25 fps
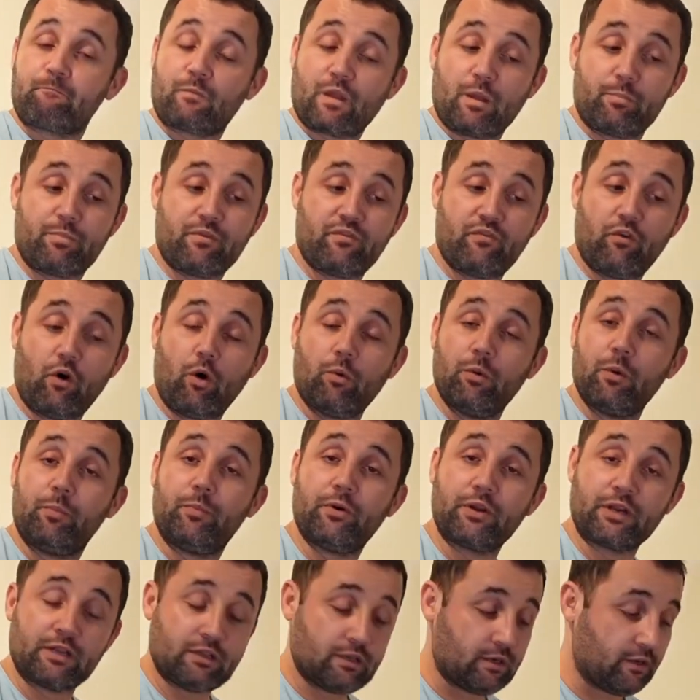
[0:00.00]
before we
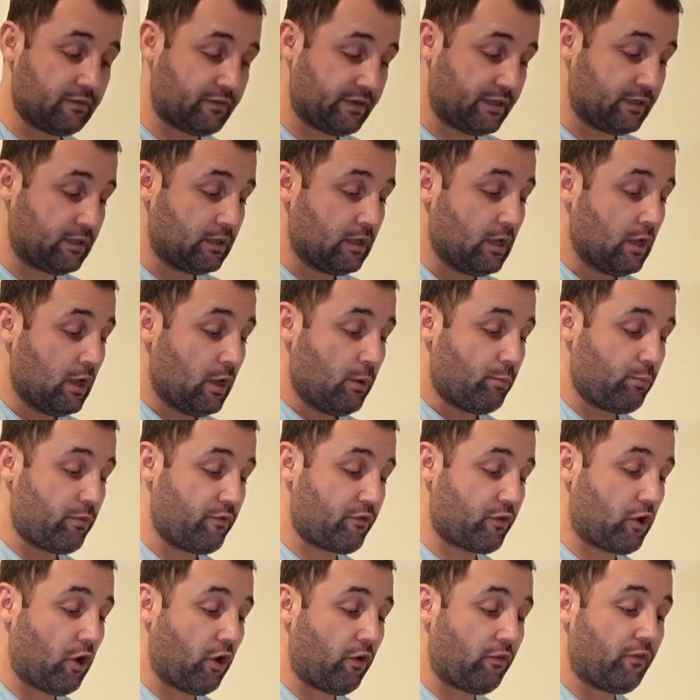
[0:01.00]
put it in the oven, we've
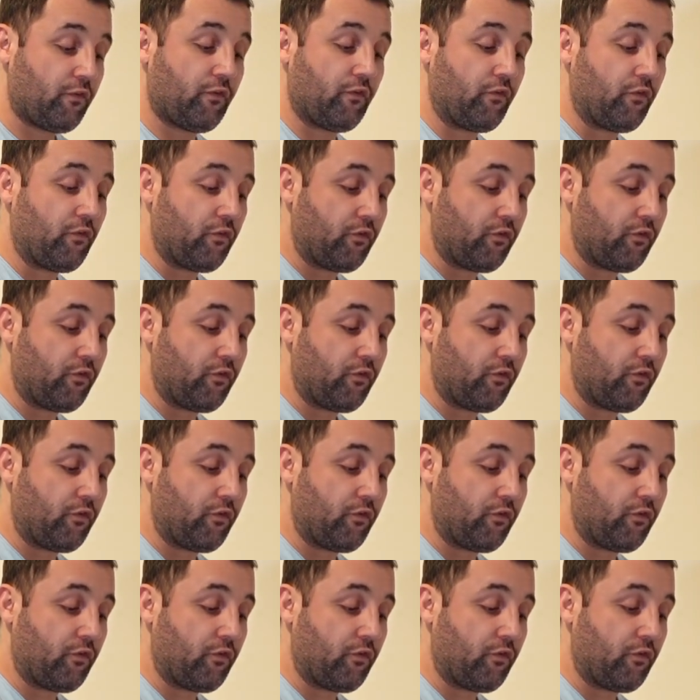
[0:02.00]
got